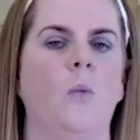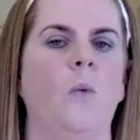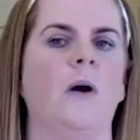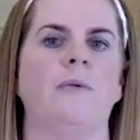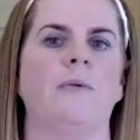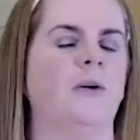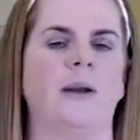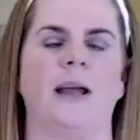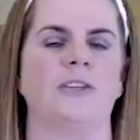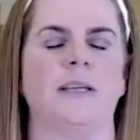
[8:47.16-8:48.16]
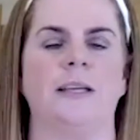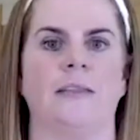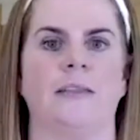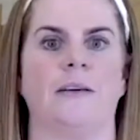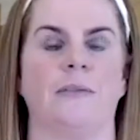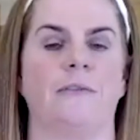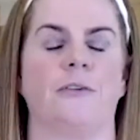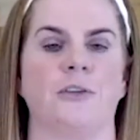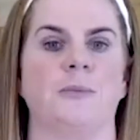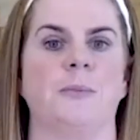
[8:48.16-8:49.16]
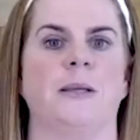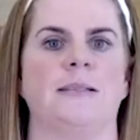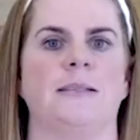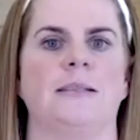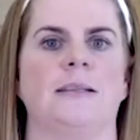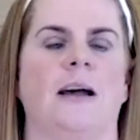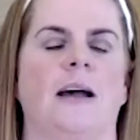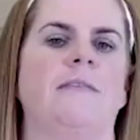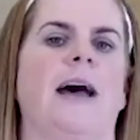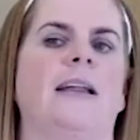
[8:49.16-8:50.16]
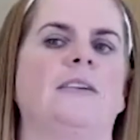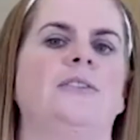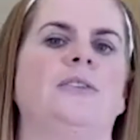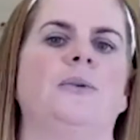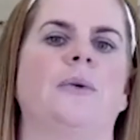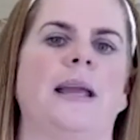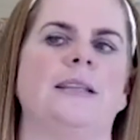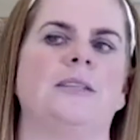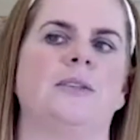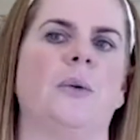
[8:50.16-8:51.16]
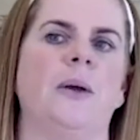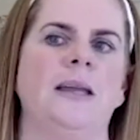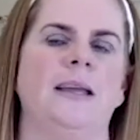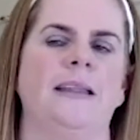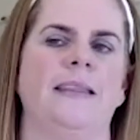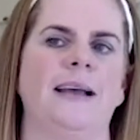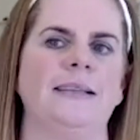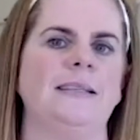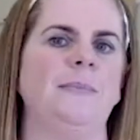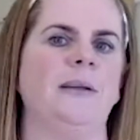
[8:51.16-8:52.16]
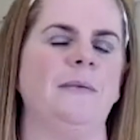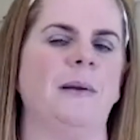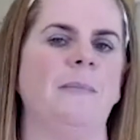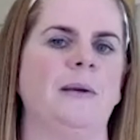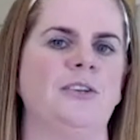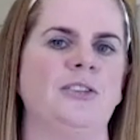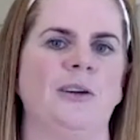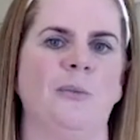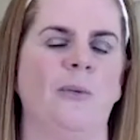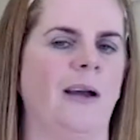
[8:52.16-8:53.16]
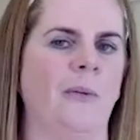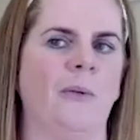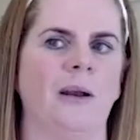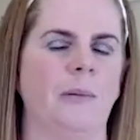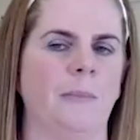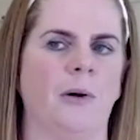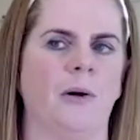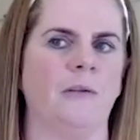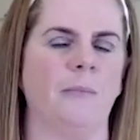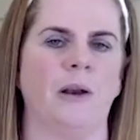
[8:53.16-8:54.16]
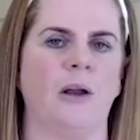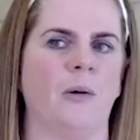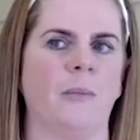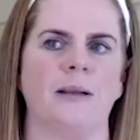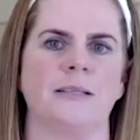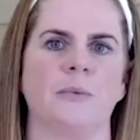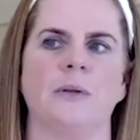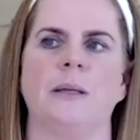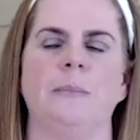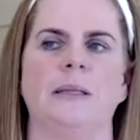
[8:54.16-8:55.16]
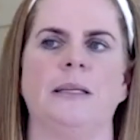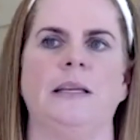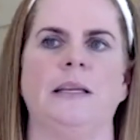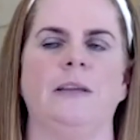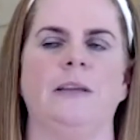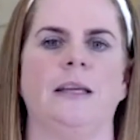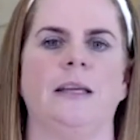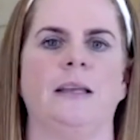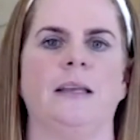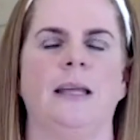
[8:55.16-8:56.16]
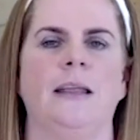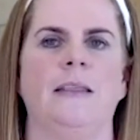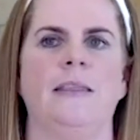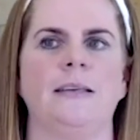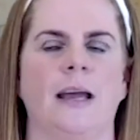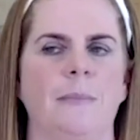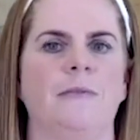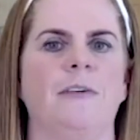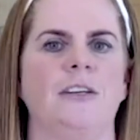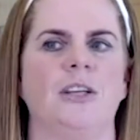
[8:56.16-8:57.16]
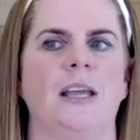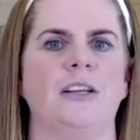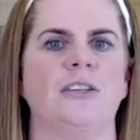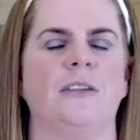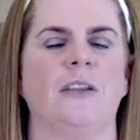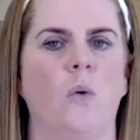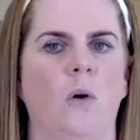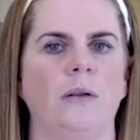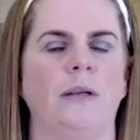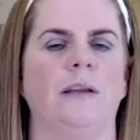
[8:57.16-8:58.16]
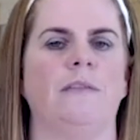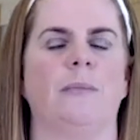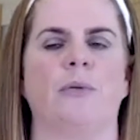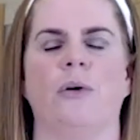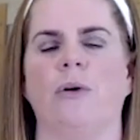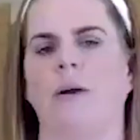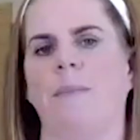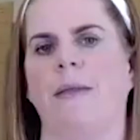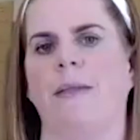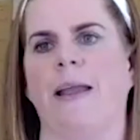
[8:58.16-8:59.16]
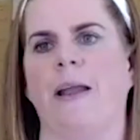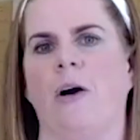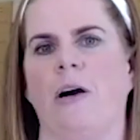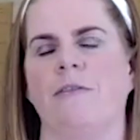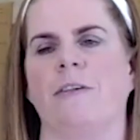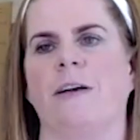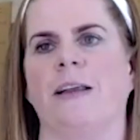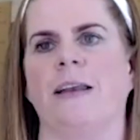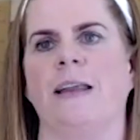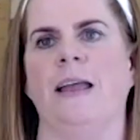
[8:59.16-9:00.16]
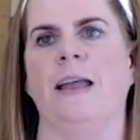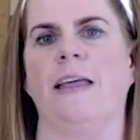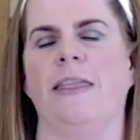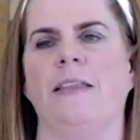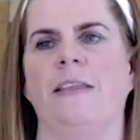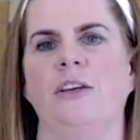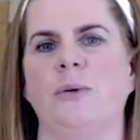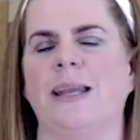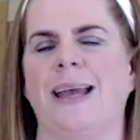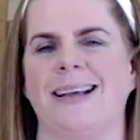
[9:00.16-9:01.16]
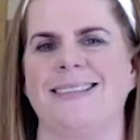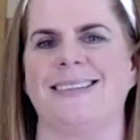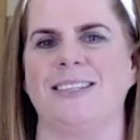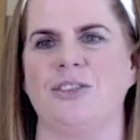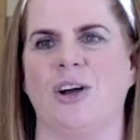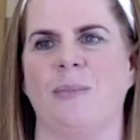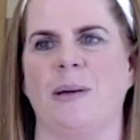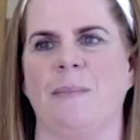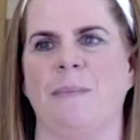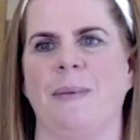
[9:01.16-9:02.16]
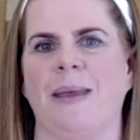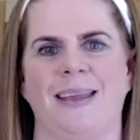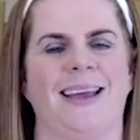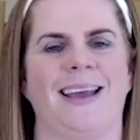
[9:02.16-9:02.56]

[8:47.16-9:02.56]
what if we don't actually get there in the first place kind of attitude, right? So that's a bit of my mission and why I want to be part of Body Harmonics. I really believe in the type of education, the quality of the program that they offer. And I think they do an excellent job at making